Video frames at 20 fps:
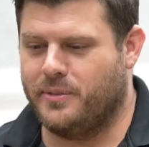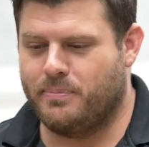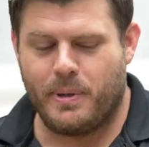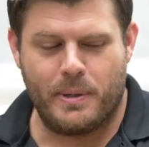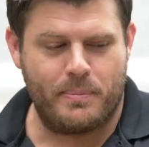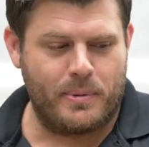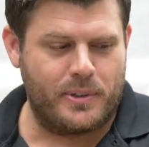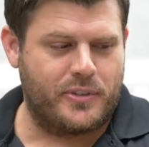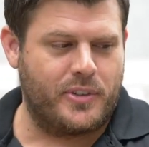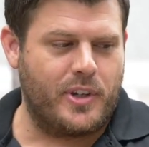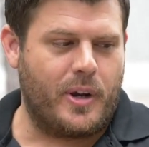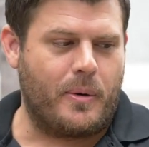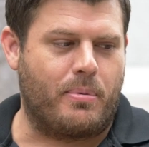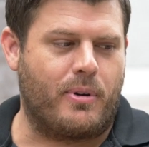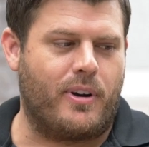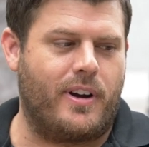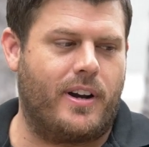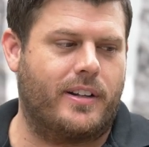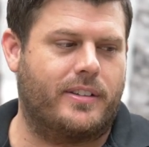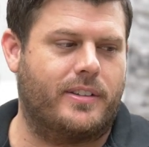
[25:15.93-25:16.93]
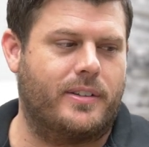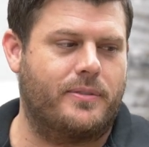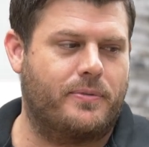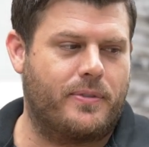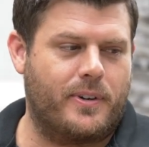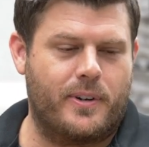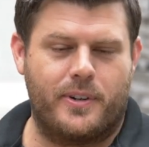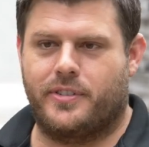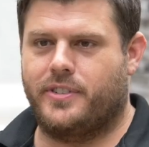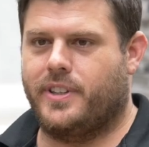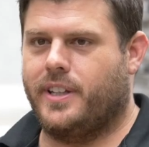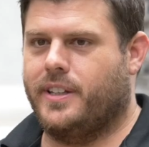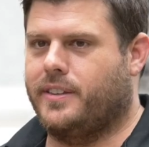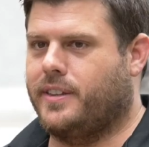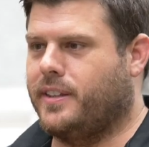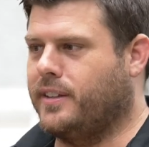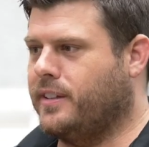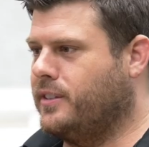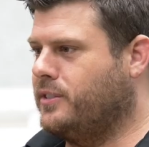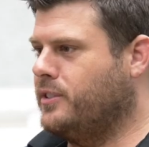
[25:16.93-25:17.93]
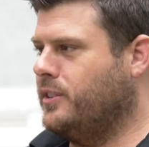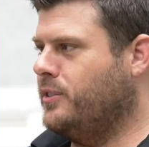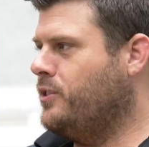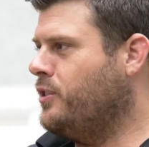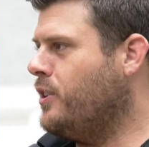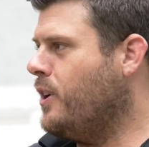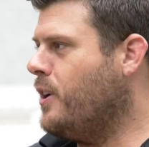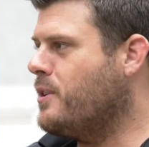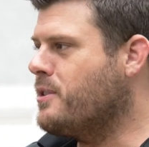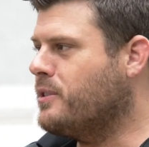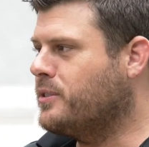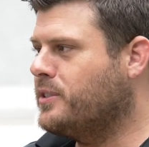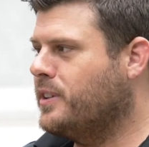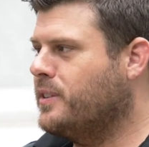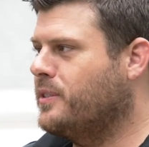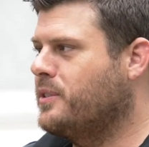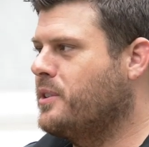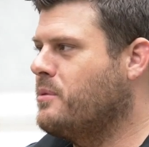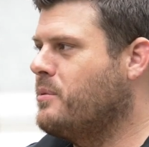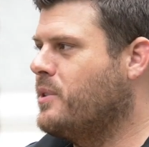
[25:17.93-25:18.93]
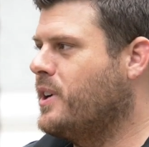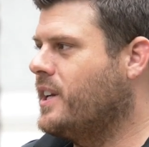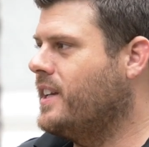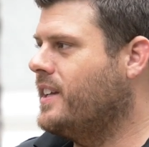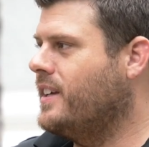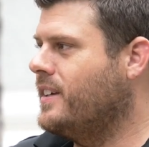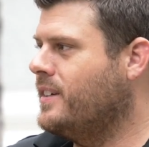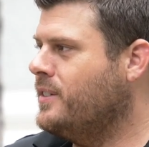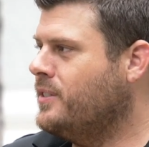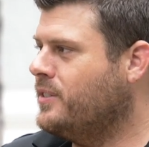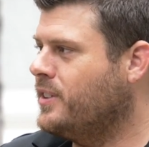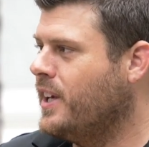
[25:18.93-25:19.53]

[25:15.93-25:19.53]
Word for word: people see our product and first they think it's a joke they don't know what it is